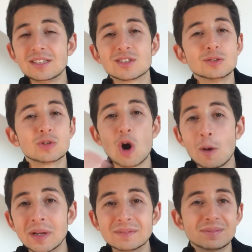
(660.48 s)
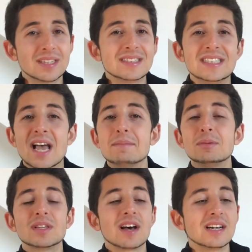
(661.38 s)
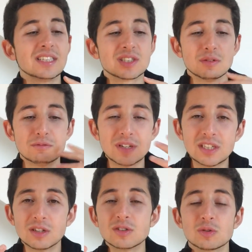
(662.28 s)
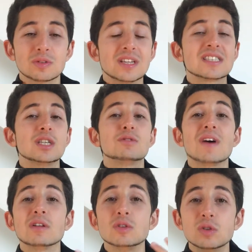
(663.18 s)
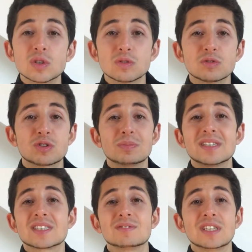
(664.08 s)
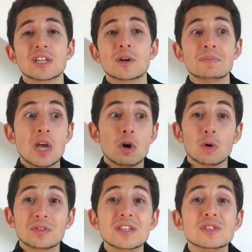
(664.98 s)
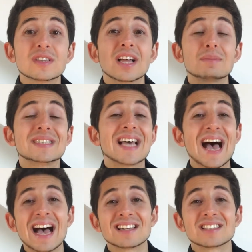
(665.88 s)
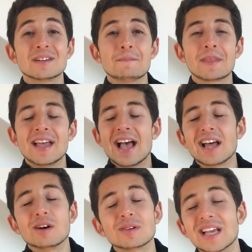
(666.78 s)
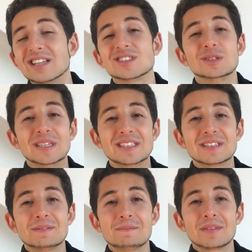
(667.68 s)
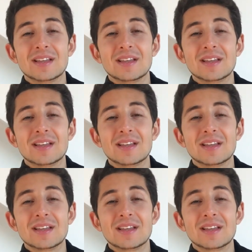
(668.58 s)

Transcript: Please do comment, DM me with ideas on videos or things that you found useful from this video or things you'd like me to add, and I'll get to it.